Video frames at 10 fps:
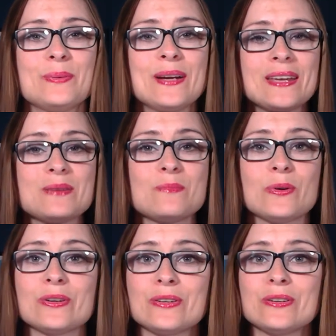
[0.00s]
brick
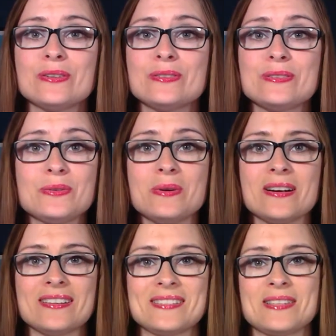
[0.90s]
and mortar
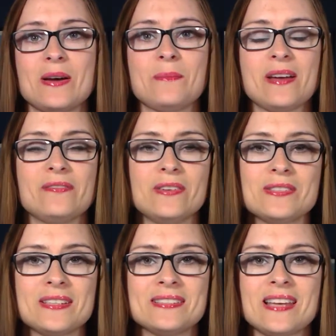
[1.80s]
store, so my
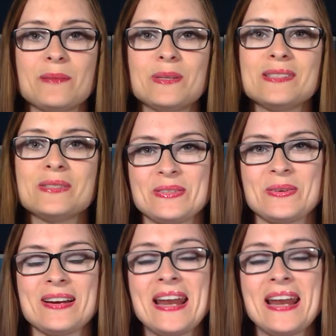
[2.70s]
first consignment store,